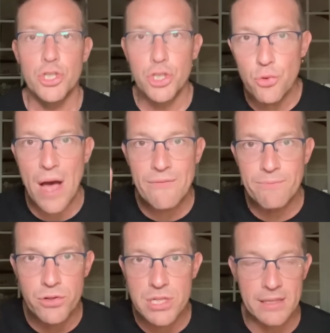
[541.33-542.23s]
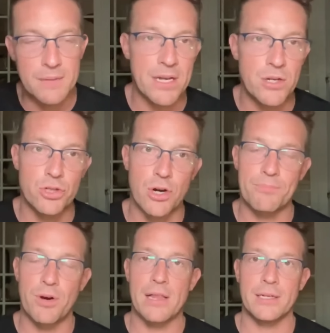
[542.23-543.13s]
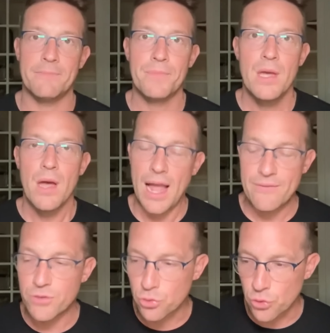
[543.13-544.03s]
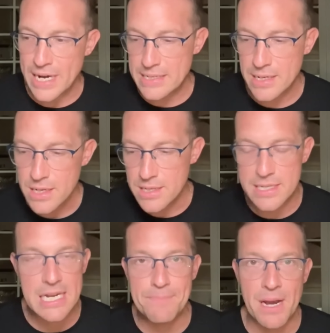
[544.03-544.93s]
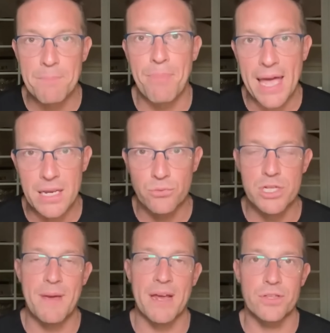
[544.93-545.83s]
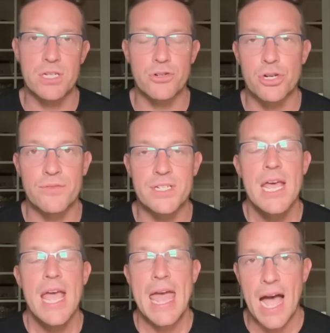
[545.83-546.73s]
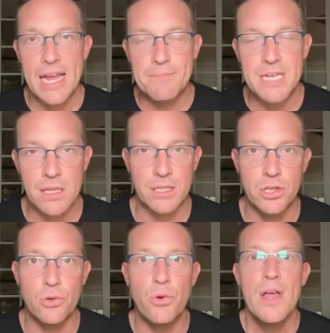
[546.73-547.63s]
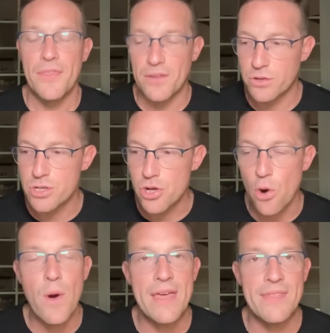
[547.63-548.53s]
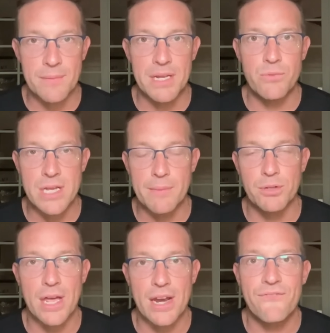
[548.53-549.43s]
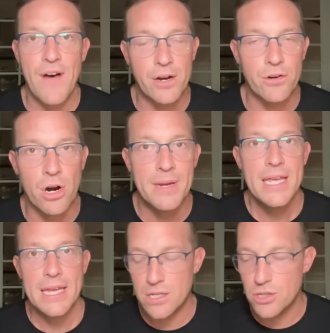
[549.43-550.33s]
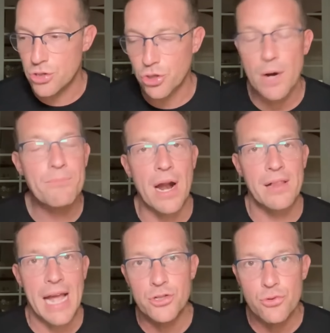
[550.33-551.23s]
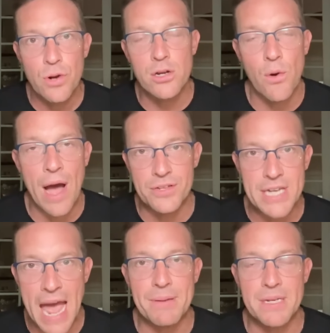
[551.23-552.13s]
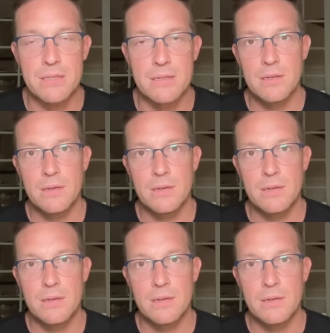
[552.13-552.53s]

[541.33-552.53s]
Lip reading: You have most likely been to a Trump rally. I have great, deep, and abiding respect for the Secret Service, and I am telling you that there is no way that somebody was able to get a firearm into the Trump rally. I do not know how this happened.